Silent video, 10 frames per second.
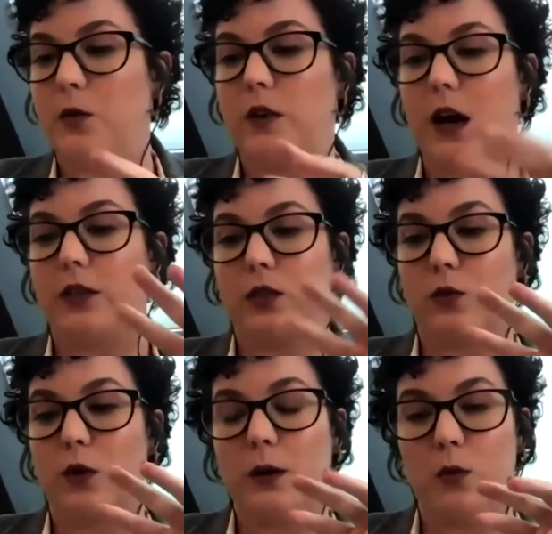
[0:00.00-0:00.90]
We've got
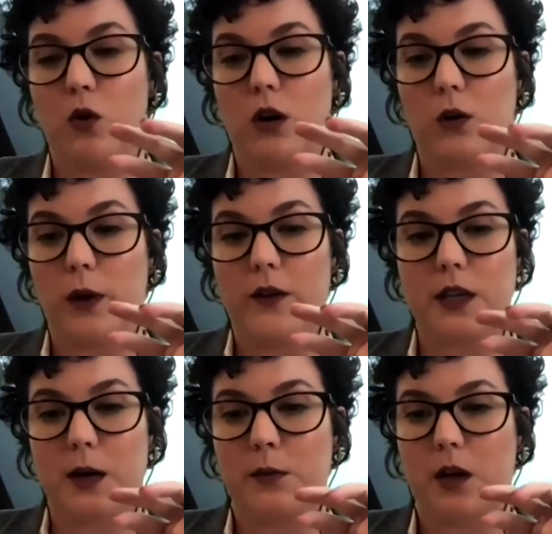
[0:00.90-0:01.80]
three more. Do we have
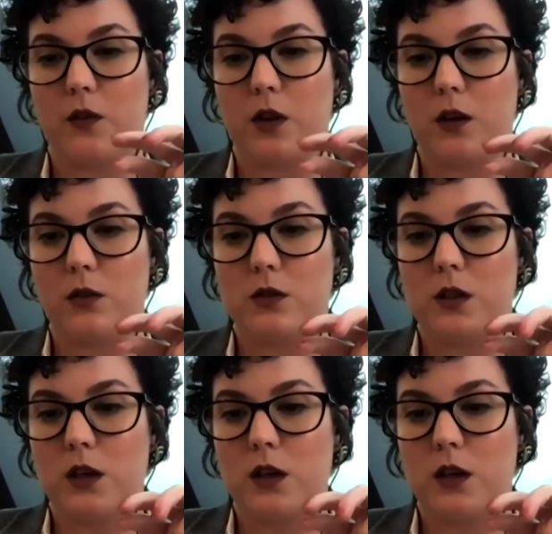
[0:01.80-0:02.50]
time to cover those?